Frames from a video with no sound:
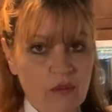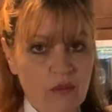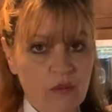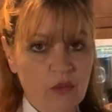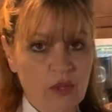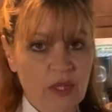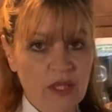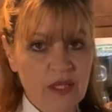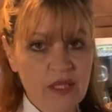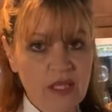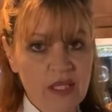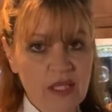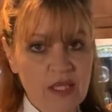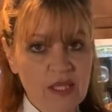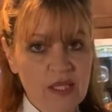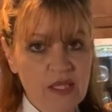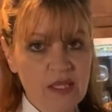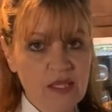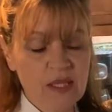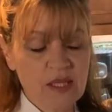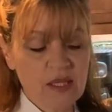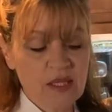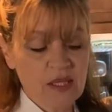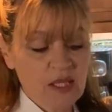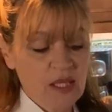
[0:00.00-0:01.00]
one of
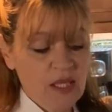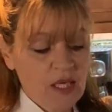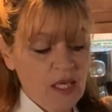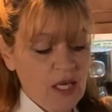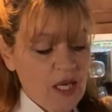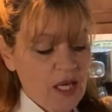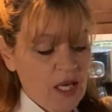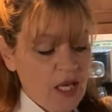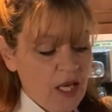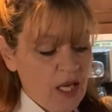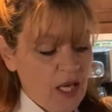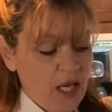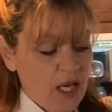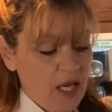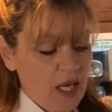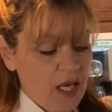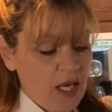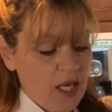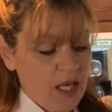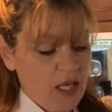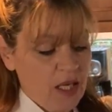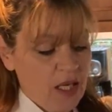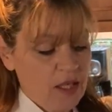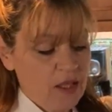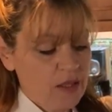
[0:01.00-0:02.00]
these
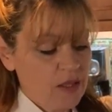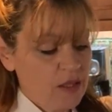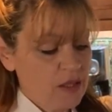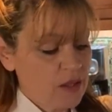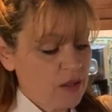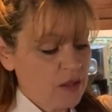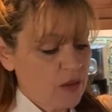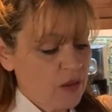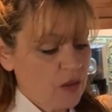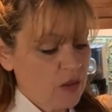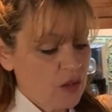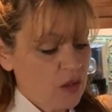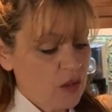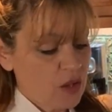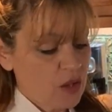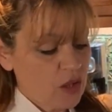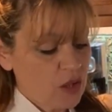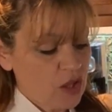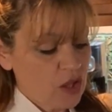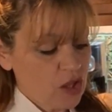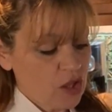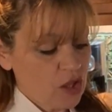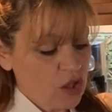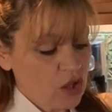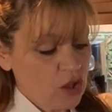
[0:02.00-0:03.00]
and
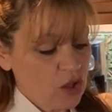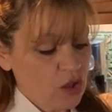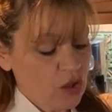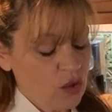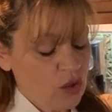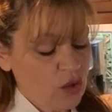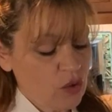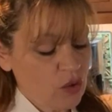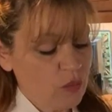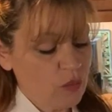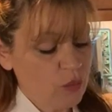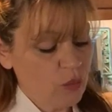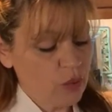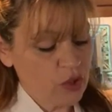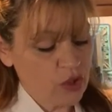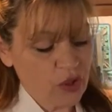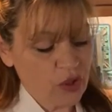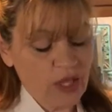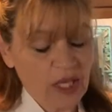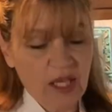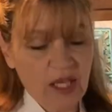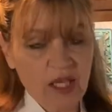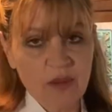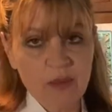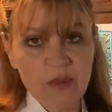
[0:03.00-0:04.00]
put your
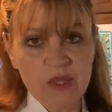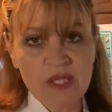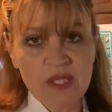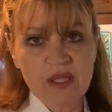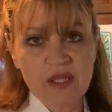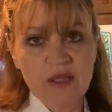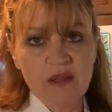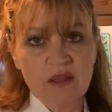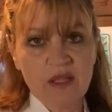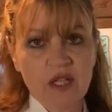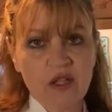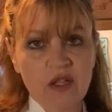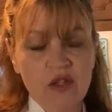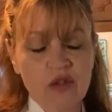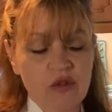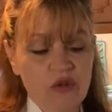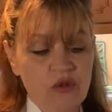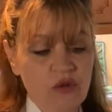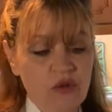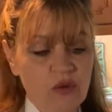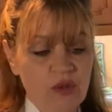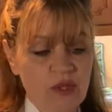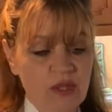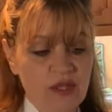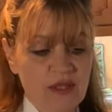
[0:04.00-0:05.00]
cannabis in there.
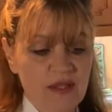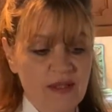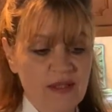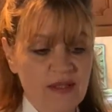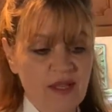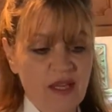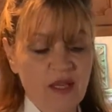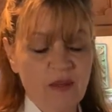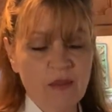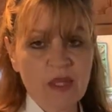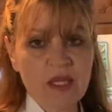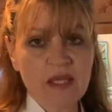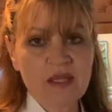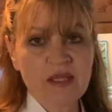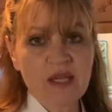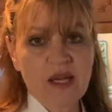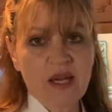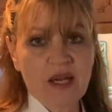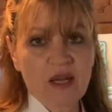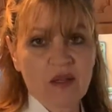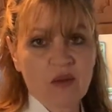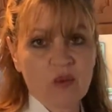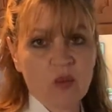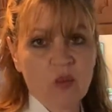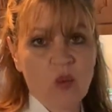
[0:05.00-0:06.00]
Do it the same
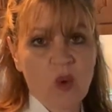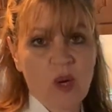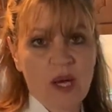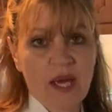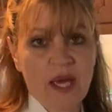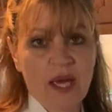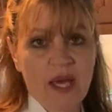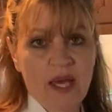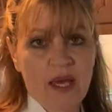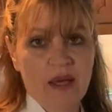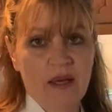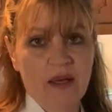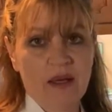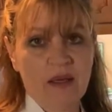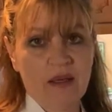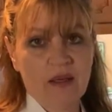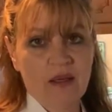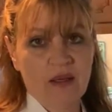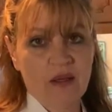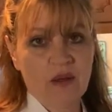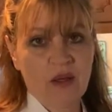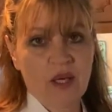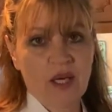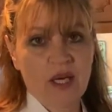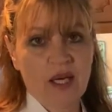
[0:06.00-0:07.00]
exact way,
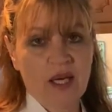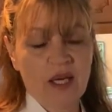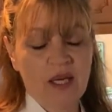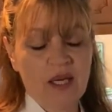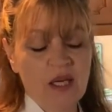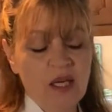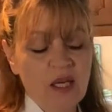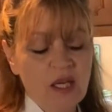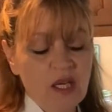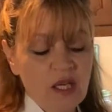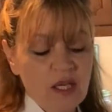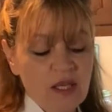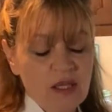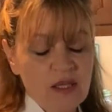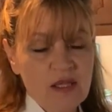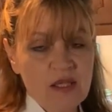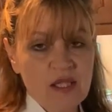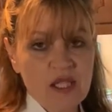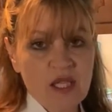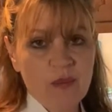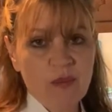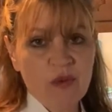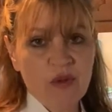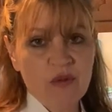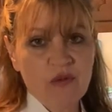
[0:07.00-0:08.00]
okay?
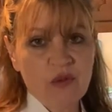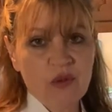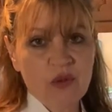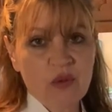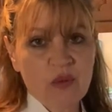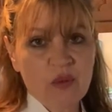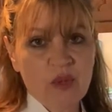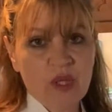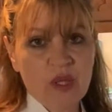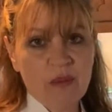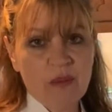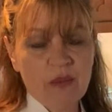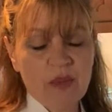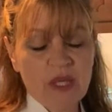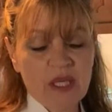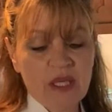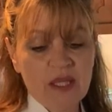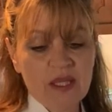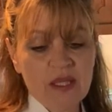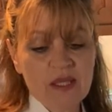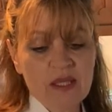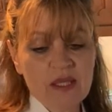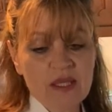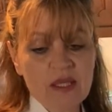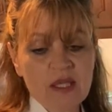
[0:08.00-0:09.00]
Steep it for 3
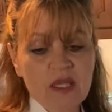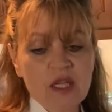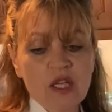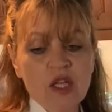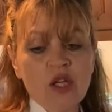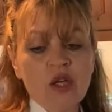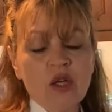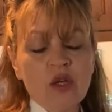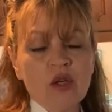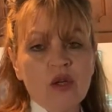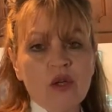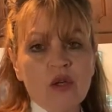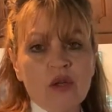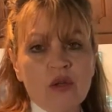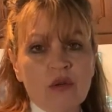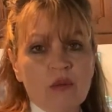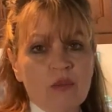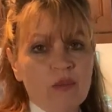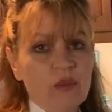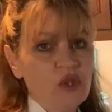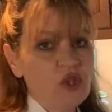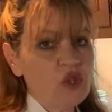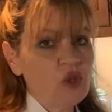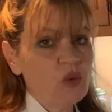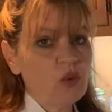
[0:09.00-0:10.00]
minutes,
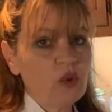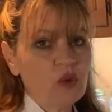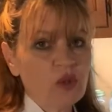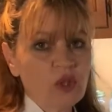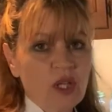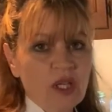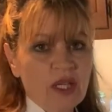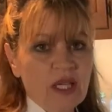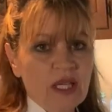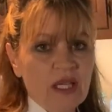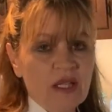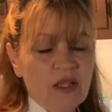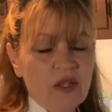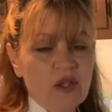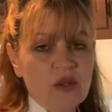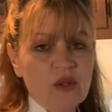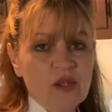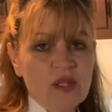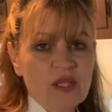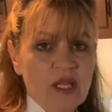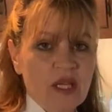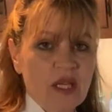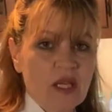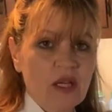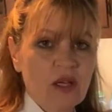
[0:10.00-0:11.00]
but you will not get no
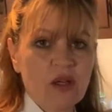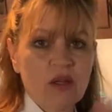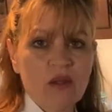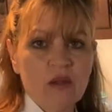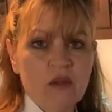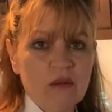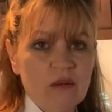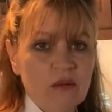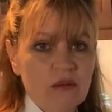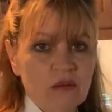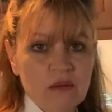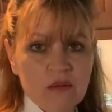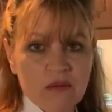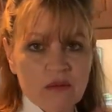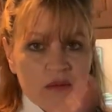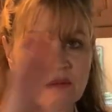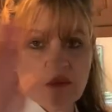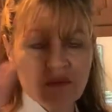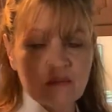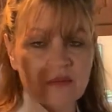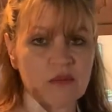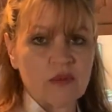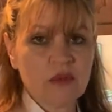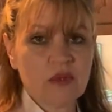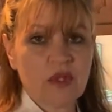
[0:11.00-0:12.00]

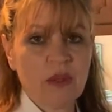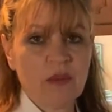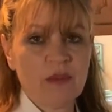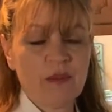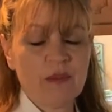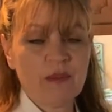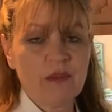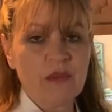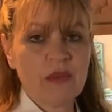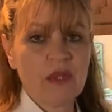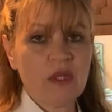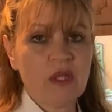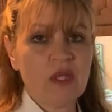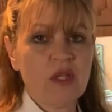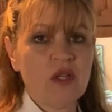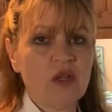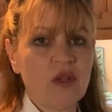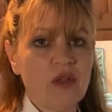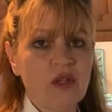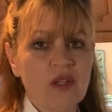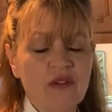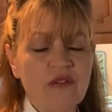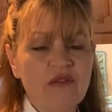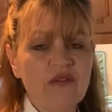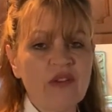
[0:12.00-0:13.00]

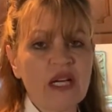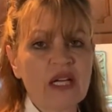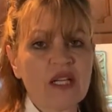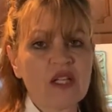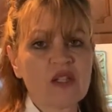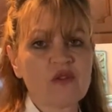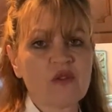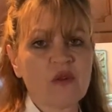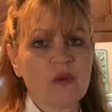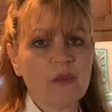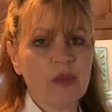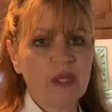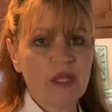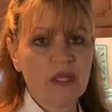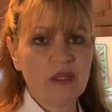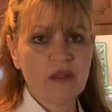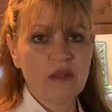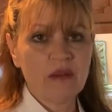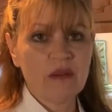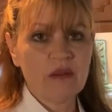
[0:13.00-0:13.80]
the effects from it